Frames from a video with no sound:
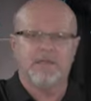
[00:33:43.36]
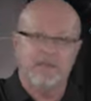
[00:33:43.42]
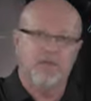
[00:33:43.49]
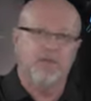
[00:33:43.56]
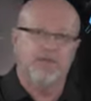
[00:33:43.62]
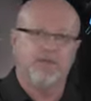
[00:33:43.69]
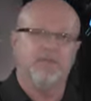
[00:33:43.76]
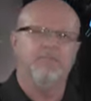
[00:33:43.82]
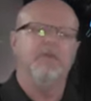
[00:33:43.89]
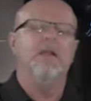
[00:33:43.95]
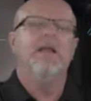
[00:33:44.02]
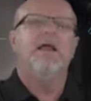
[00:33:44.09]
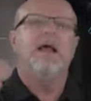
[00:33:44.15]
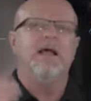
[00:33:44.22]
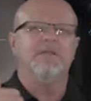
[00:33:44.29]
deal with them
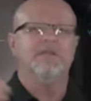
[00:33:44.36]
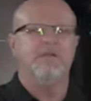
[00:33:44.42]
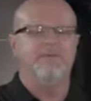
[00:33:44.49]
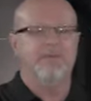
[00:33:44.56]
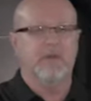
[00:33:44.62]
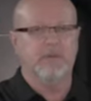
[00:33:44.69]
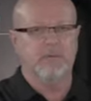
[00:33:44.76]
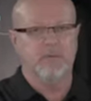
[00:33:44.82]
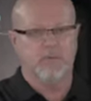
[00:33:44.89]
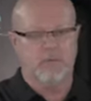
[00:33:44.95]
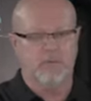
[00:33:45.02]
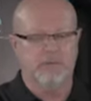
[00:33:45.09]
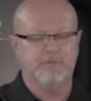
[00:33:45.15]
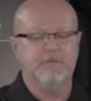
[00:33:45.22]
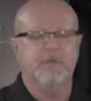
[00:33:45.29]
as if they were
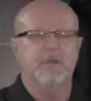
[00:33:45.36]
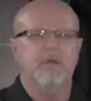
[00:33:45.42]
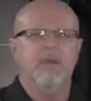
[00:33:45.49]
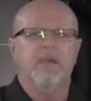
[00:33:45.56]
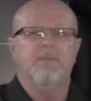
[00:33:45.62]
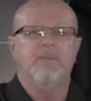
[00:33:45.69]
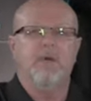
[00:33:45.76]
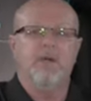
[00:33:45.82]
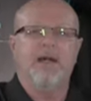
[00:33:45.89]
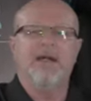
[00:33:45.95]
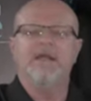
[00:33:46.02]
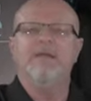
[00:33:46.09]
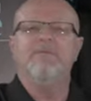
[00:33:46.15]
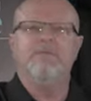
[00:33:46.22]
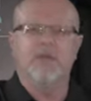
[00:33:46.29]
wolves. But I
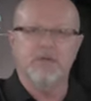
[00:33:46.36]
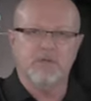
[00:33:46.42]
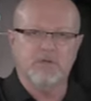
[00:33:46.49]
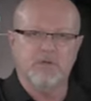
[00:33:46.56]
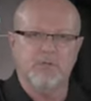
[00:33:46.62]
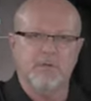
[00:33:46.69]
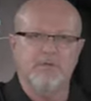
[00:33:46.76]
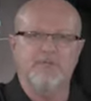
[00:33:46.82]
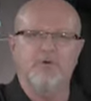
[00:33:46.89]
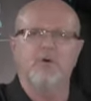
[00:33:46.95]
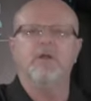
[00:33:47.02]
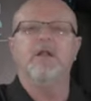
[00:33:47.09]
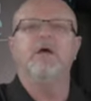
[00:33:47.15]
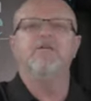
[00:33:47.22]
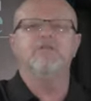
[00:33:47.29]
have done so before,
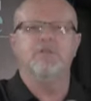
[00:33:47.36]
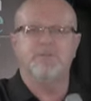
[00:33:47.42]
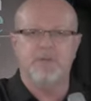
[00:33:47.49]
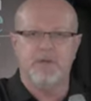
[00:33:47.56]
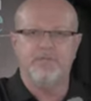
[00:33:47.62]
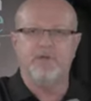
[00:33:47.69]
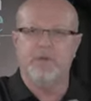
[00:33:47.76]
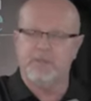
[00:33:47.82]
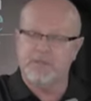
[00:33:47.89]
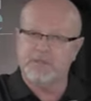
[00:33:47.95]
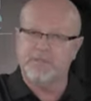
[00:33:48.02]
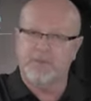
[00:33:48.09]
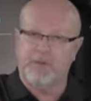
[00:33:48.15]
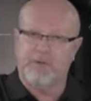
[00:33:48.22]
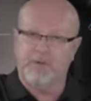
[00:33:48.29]
and I'll speak from
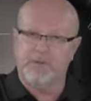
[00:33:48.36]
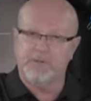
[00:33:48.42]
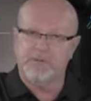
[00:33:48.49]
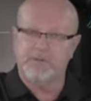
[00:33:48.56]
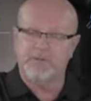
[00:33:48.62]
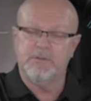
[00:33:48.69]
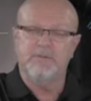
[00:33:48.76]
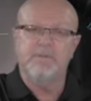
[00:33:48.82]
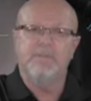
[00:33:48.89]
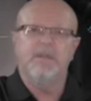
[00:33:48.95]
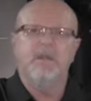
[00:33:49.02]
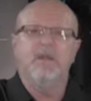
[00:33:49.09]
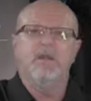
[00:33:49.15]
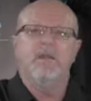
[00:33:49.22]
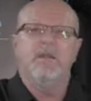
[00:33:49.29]
experience,
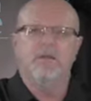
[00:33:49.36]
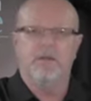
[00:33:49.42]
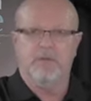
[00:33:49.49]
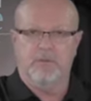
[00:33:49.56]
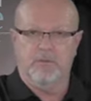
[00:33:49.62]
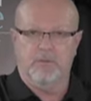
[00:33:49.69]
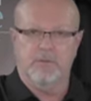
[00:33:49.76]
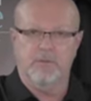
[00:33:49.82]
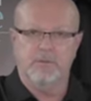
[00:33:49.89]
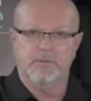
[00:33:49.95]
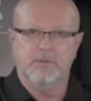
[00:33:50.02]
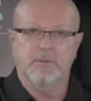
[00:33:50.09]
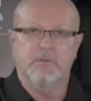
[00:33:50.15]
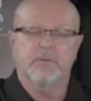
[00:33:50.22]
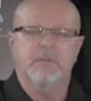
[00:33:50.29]
in other words,
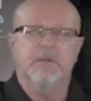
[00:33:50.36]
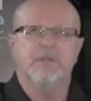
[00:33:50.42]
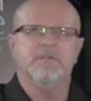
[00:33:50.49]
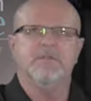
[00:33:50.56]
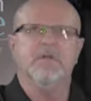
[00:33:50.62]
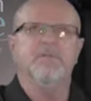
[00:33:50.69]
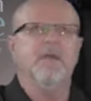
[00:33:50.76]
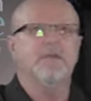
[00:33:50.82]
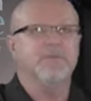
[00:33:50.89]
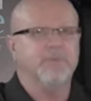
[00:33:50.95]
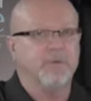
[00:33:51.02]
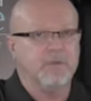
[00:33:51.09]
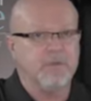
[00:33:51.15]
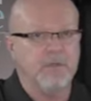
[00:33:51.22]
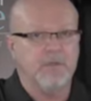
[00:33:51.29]
and some
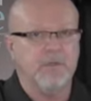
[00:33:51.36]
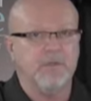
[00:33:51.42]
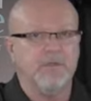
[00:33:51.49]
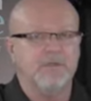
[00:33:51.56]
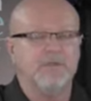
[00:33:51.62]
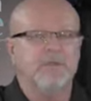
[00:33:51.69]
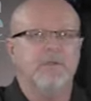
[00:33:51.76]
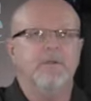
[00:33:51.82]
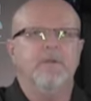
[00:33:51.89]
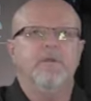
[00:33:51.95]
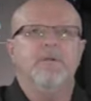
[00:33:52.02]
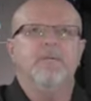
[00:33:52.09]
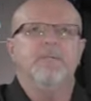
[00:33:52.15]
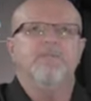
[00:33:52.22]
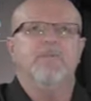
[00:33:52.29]
expertise,
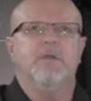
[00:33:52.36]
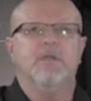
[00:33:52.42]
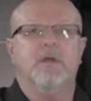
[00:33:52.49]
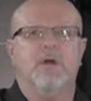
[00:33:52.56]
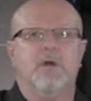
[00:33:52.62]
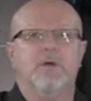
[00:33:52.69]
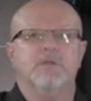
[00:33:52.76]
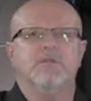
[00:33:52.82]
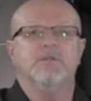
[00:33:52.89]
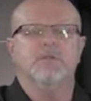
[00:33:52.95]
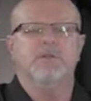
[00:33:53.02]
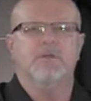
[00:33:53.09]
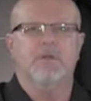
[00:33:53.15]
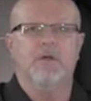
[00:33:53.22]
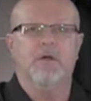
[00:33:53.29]
because,
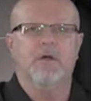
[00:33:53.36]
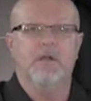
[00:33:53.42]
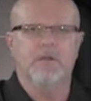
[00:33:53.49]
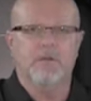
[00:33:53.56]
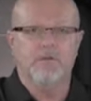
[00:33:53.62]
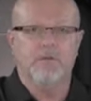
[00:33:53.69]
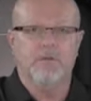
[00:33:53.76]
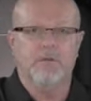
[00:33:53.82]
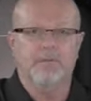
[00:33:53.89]
I don't